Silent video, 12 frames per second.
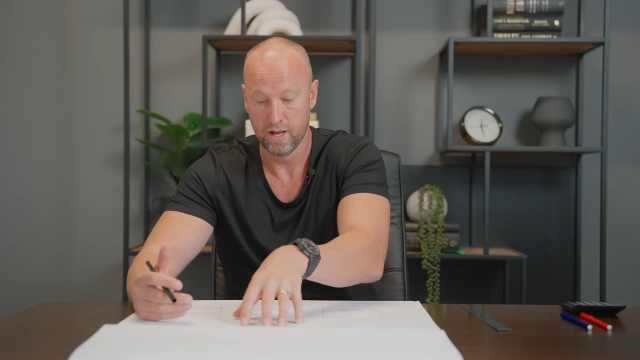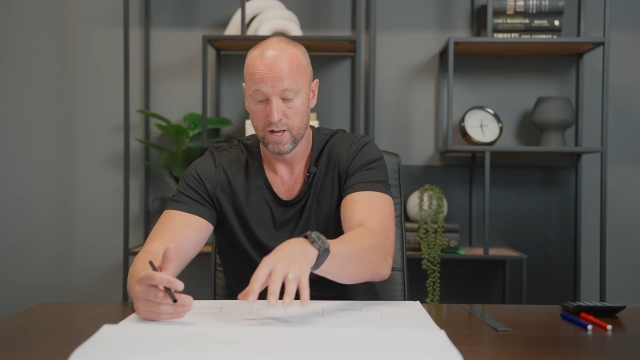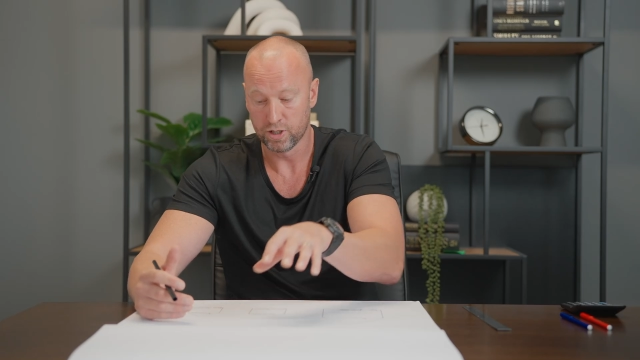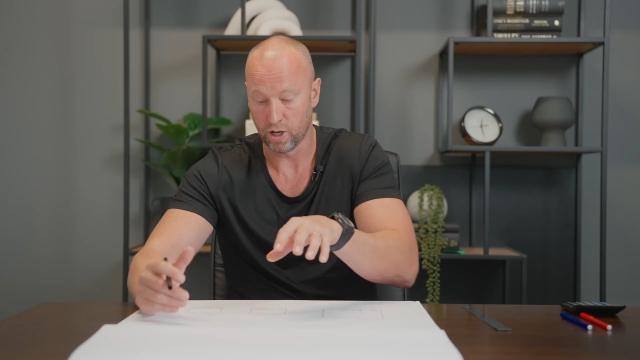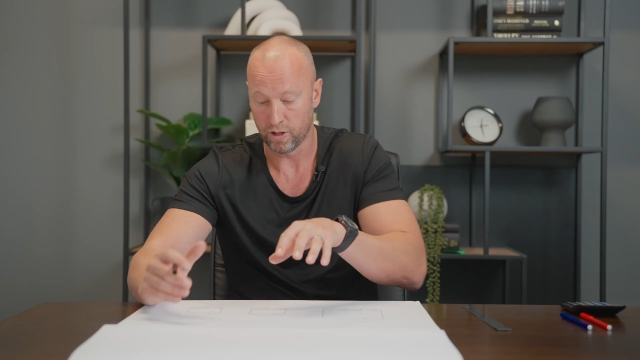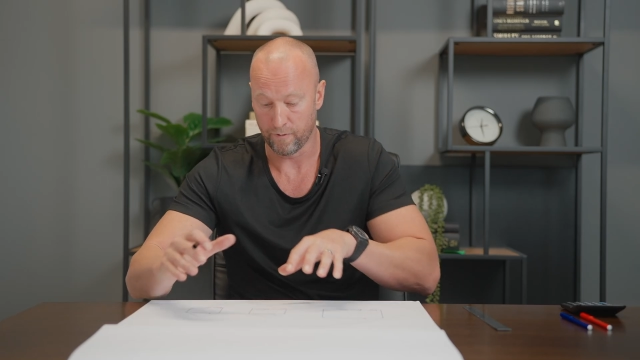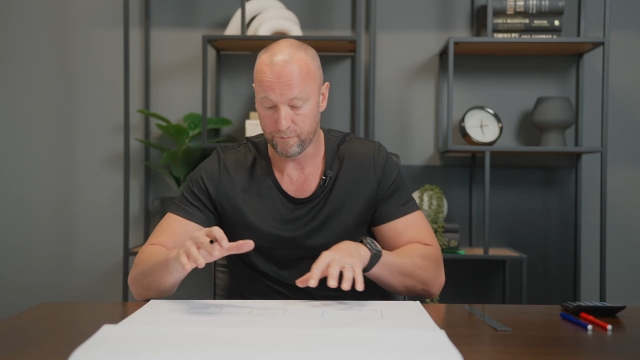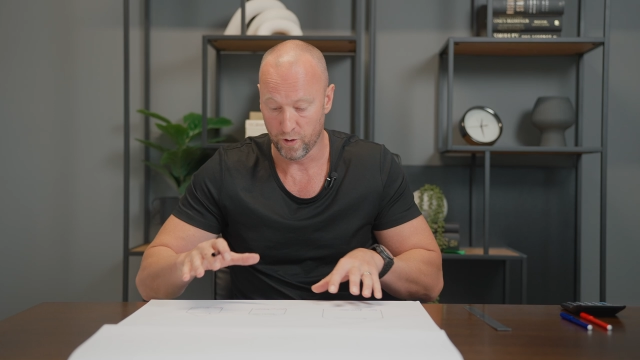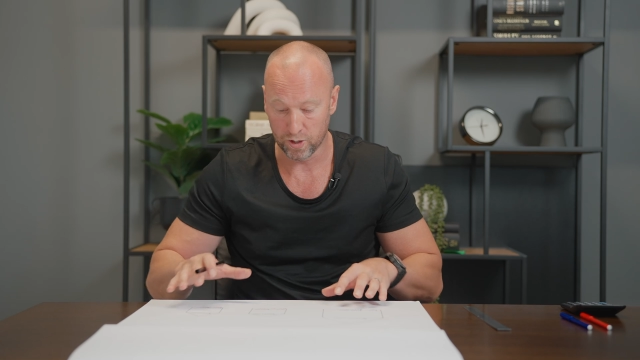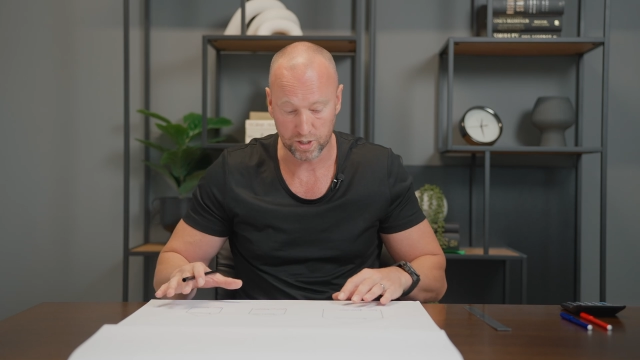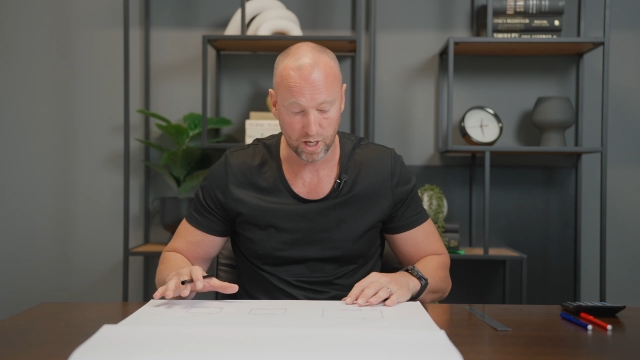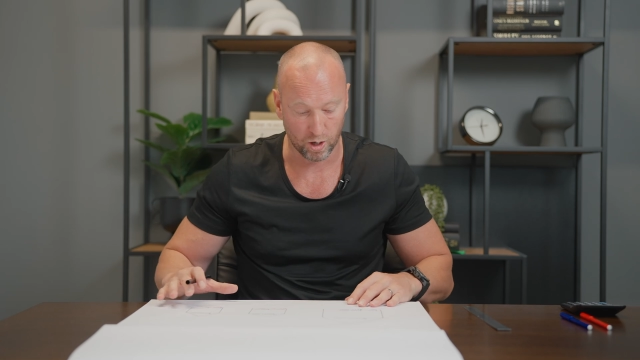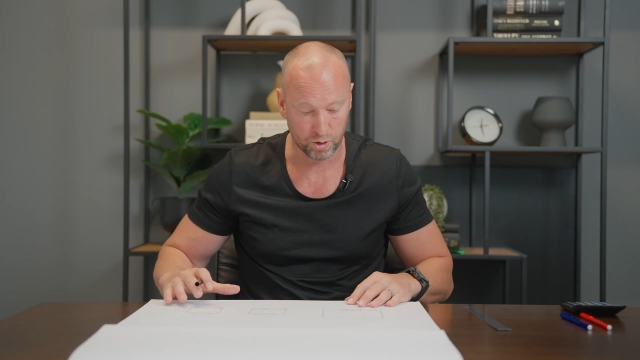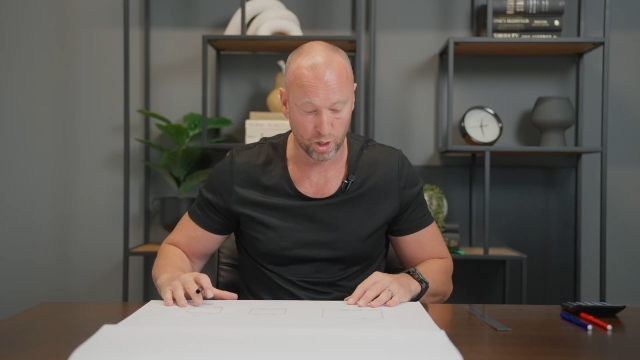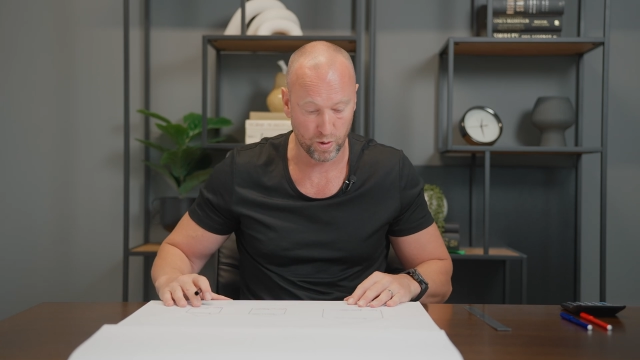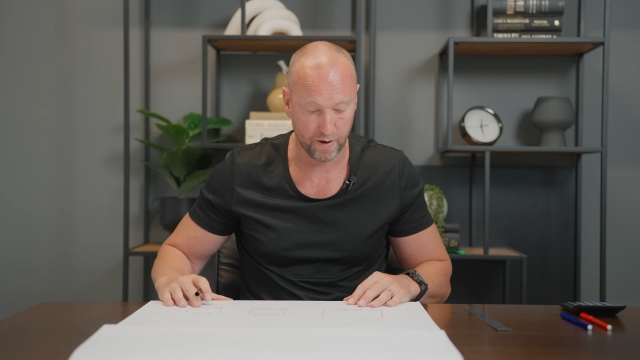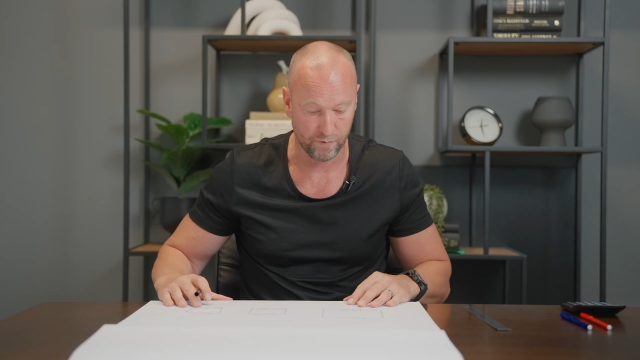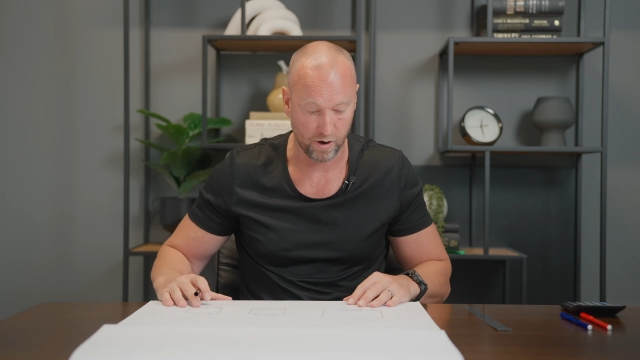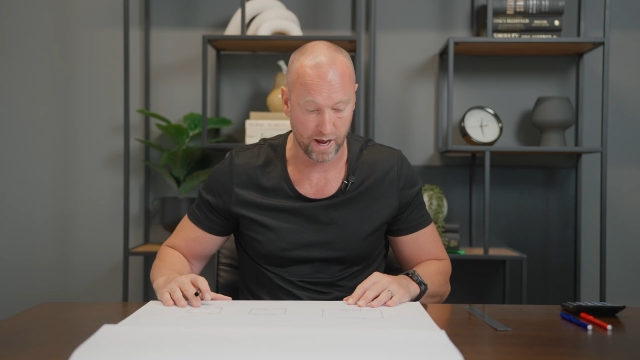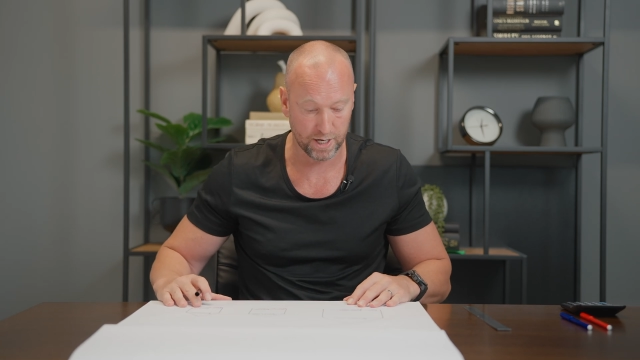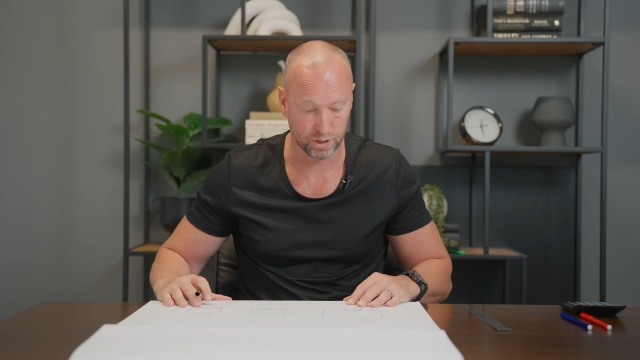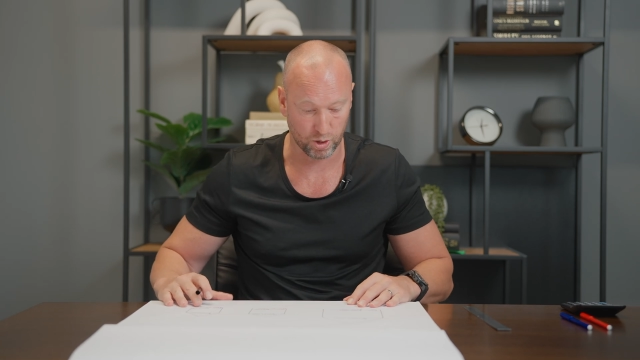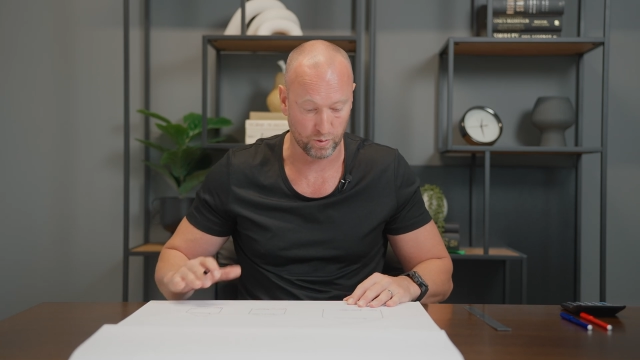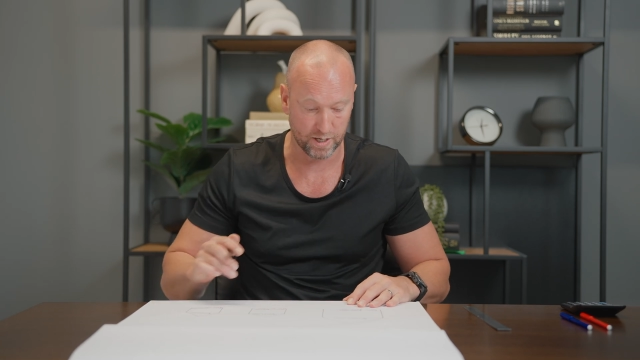So the first thing I'll do here for
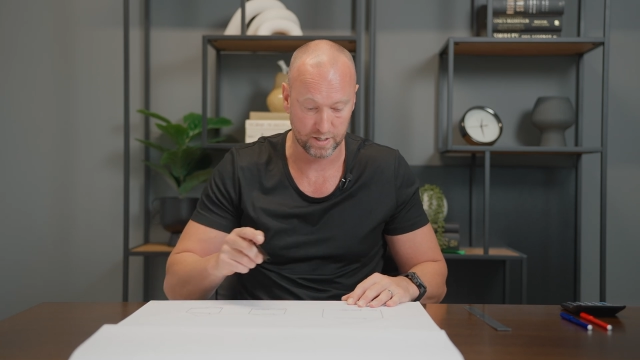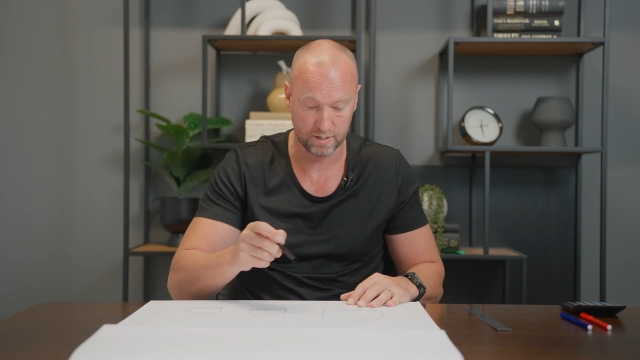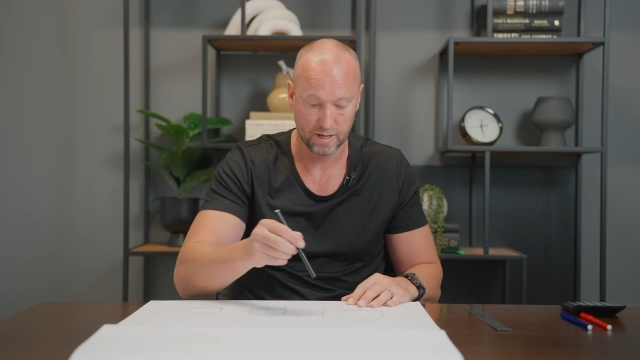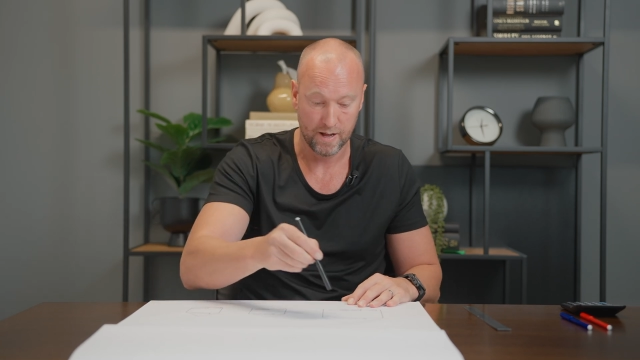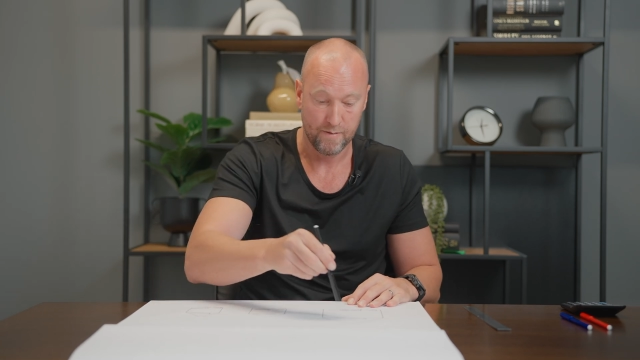Andrew is